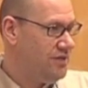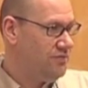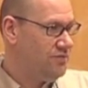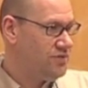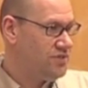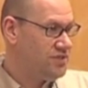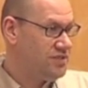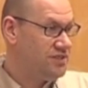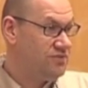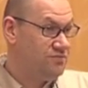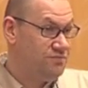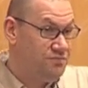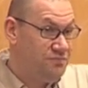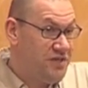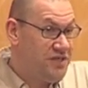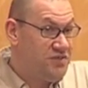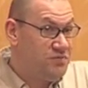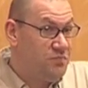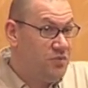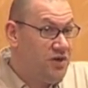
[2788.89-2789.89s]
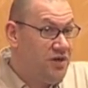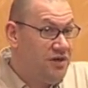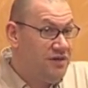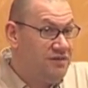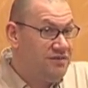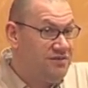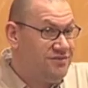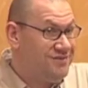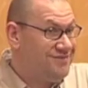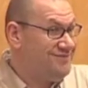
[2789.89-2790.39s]
which is the best
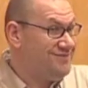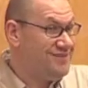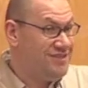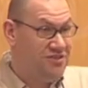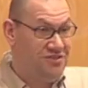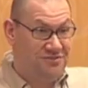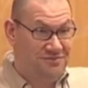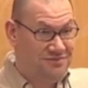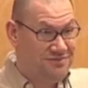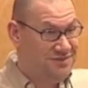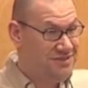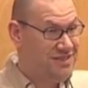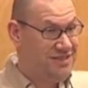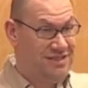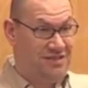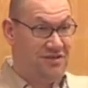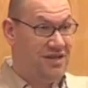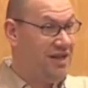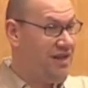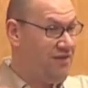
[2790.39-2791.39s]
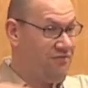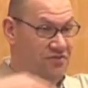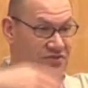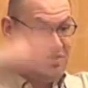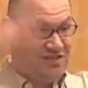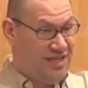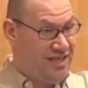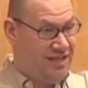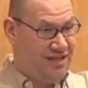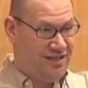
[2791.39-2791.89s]
part. Is you don't you're not ever
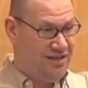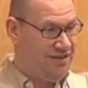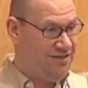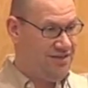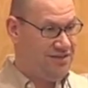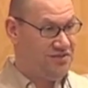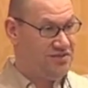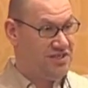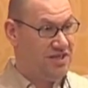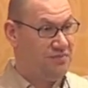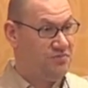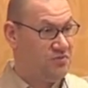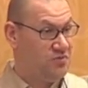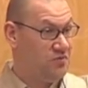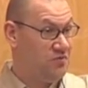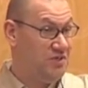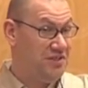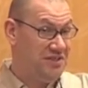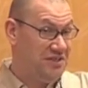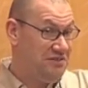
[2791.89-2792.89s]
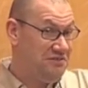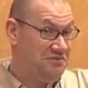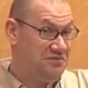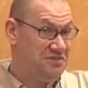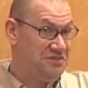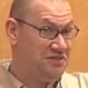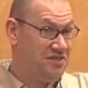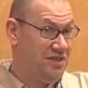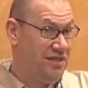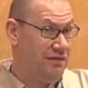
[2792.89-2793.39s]
saying anything skeptical really. You're
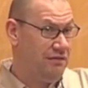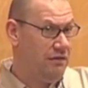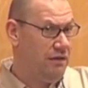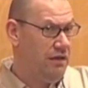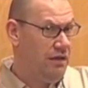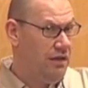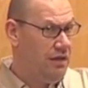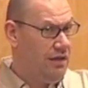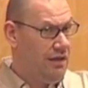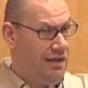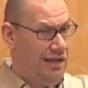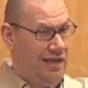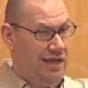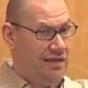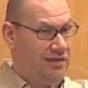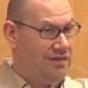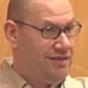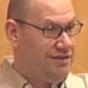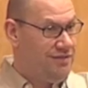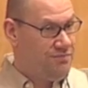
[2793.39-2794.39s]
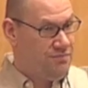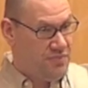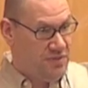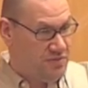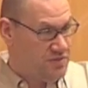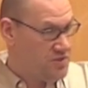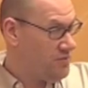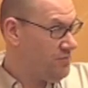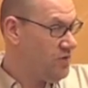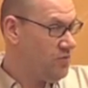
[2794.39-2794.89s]
just saying, hey,
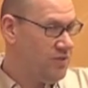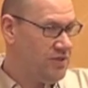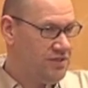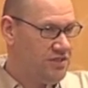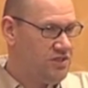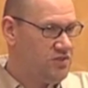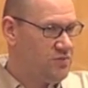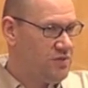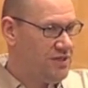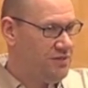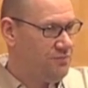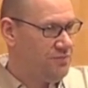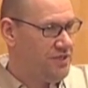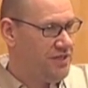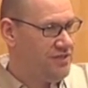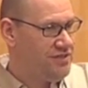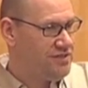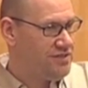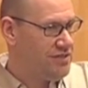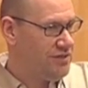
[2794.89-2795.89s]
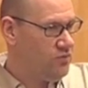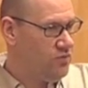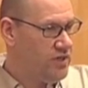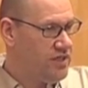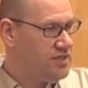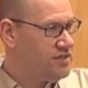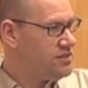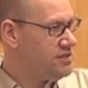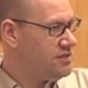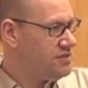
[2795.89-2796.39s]
somebody went to this place and go, what
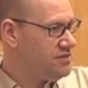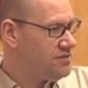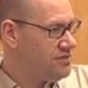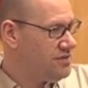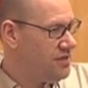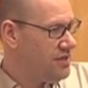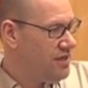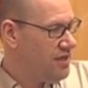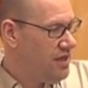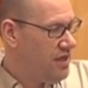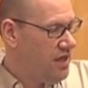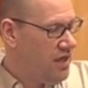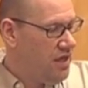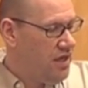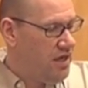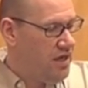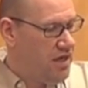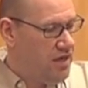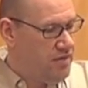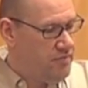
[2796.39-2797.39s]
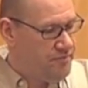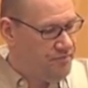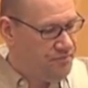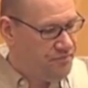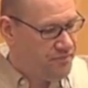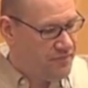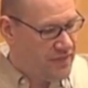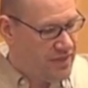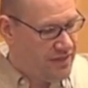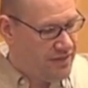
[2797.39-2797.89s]
is this? Um,
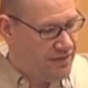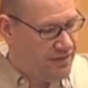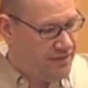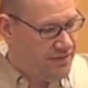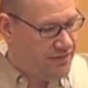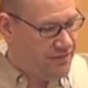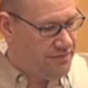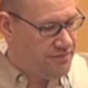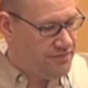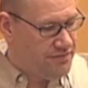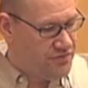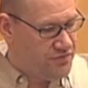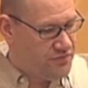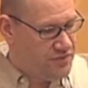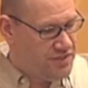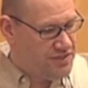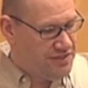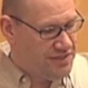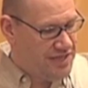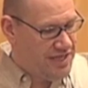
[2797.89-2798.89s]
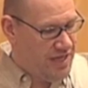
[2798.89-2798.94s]
this recently